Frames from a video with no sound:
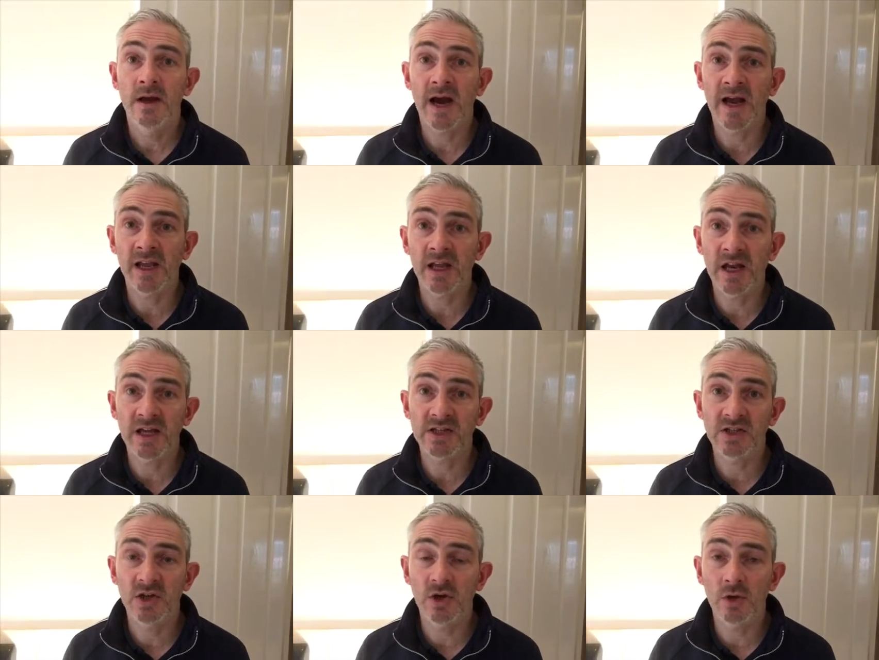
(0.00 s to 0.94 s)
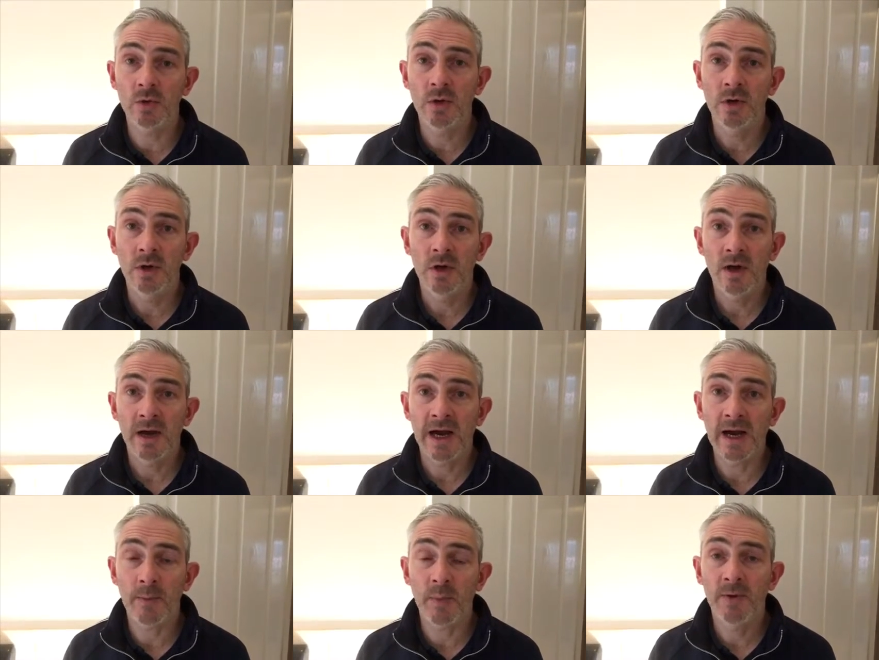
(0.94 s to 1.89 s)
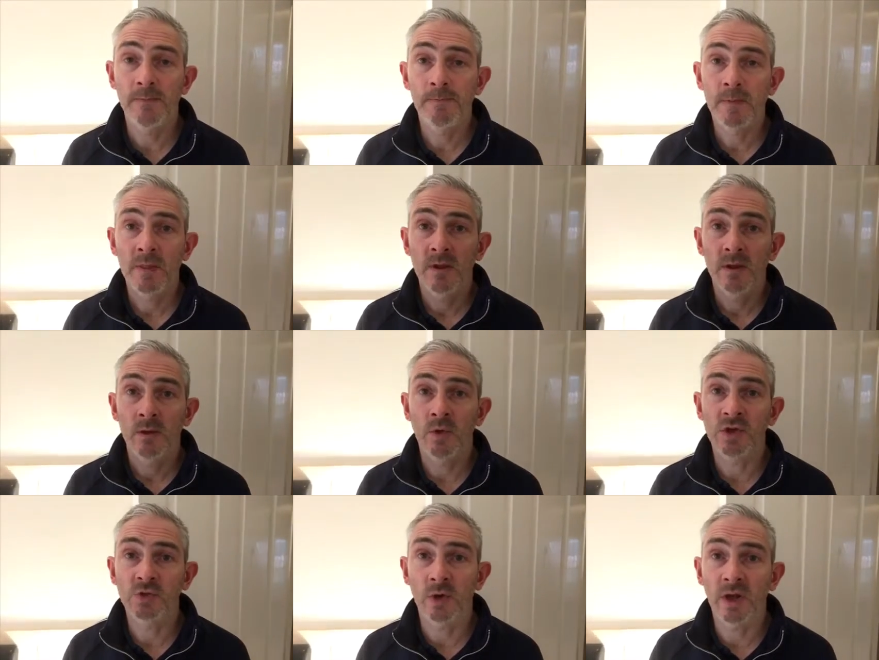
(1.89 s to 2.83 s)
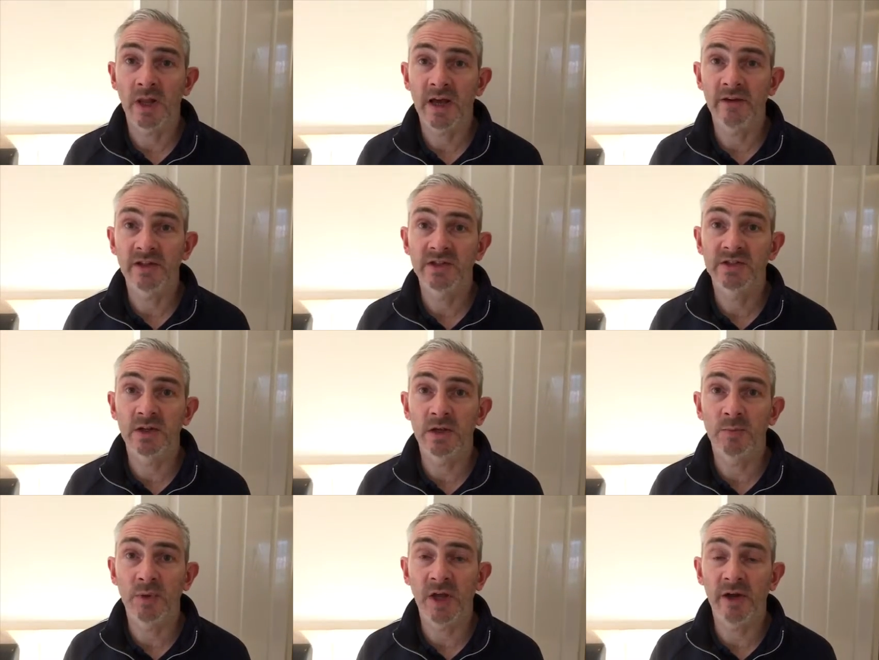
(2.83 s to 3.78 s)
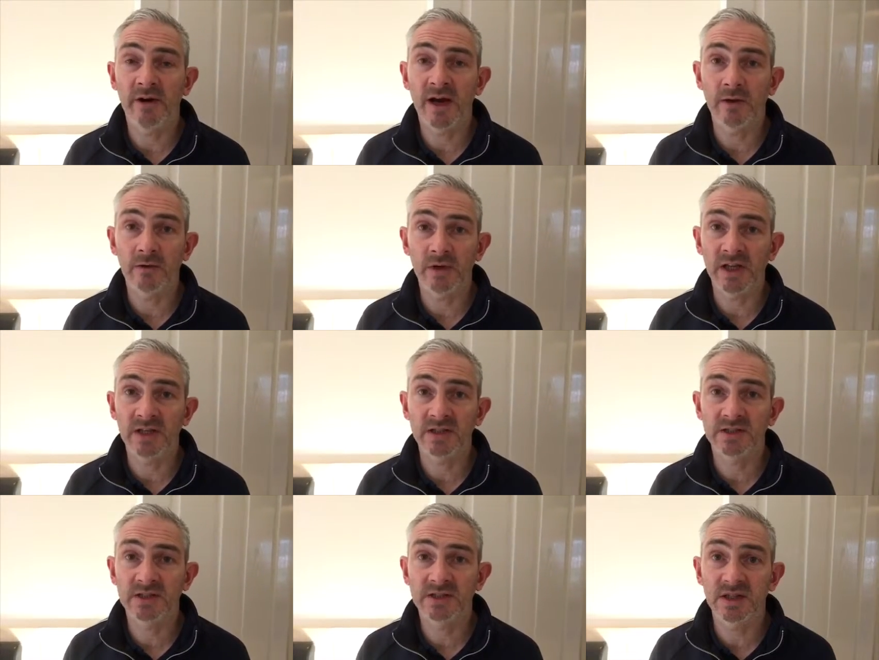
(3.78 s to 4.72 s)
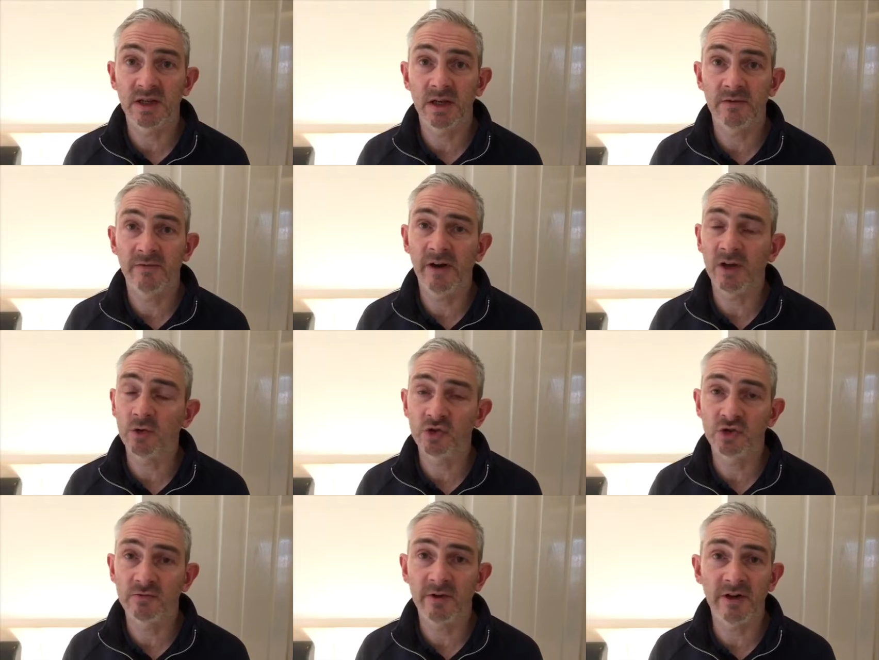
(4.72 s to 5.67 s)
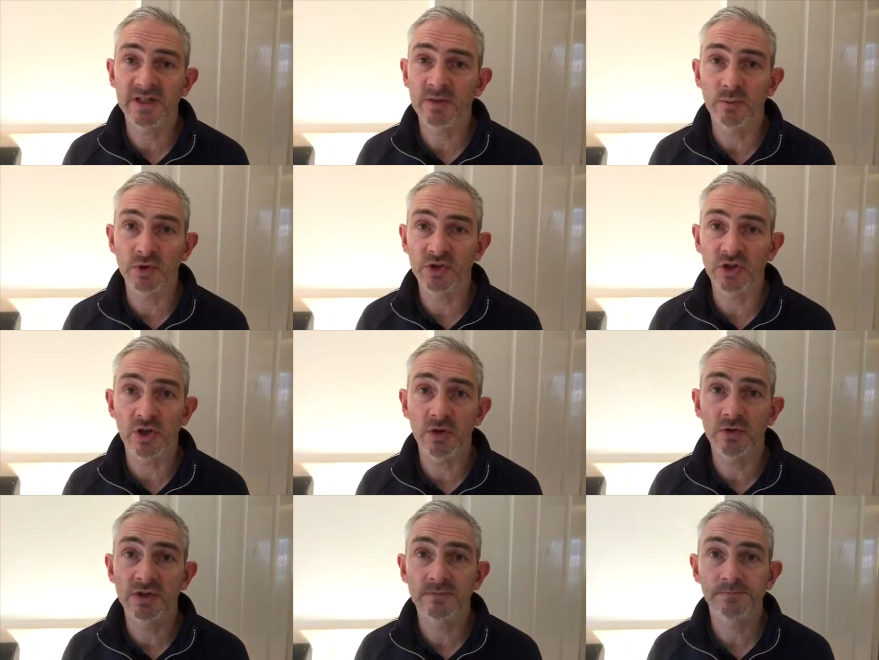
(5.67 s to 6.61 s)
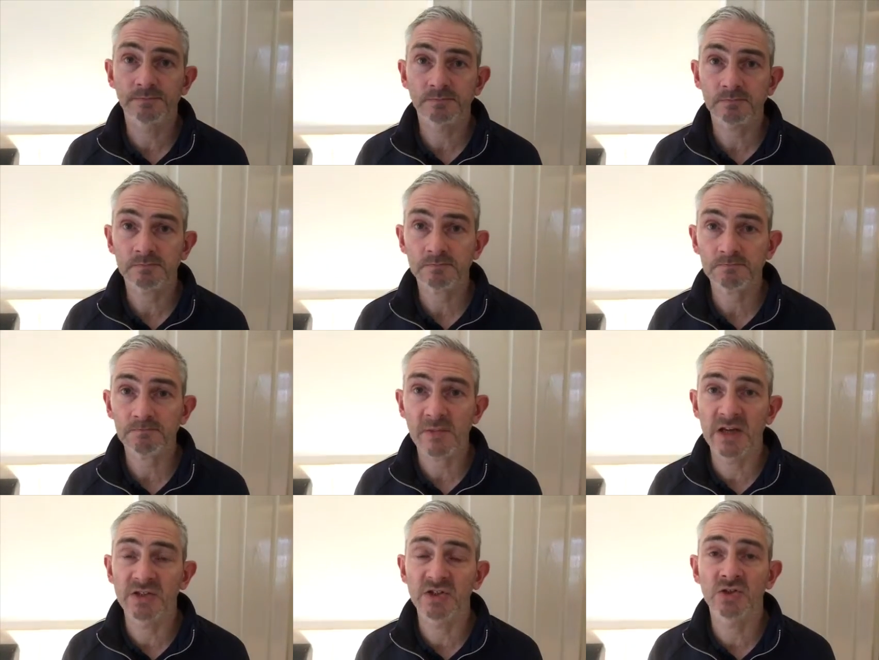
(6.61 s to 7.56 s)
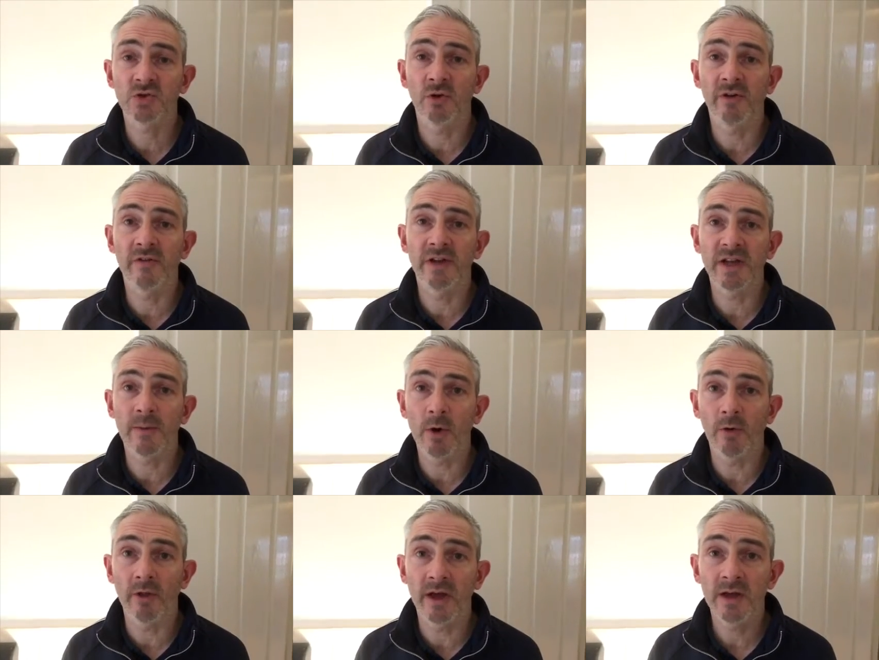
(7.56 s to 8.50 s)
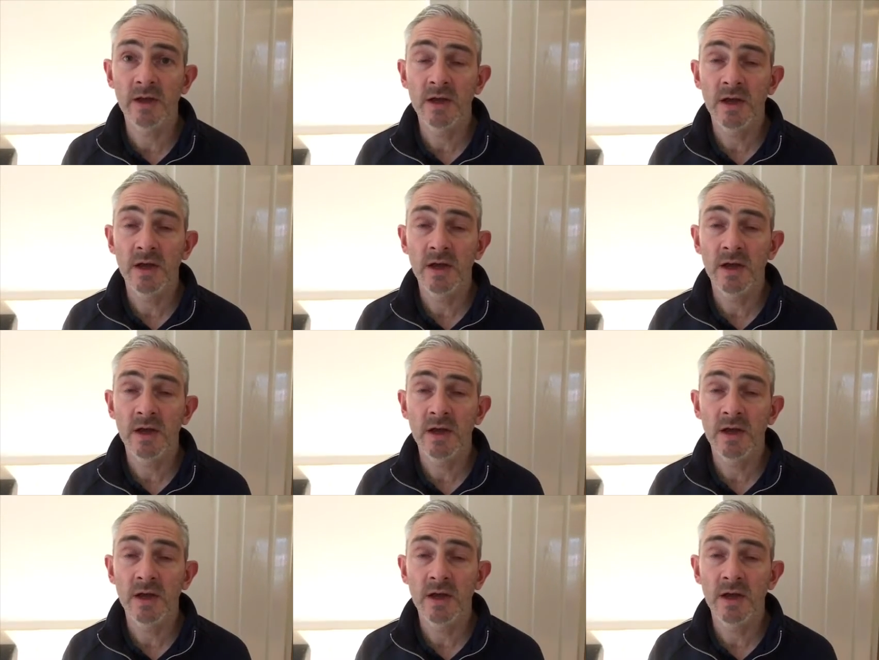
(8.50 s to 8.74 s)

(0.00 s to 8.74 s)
iConnect Hue app, which will allow you to play around. It's very good, very simple to use, as you saw in the demo there.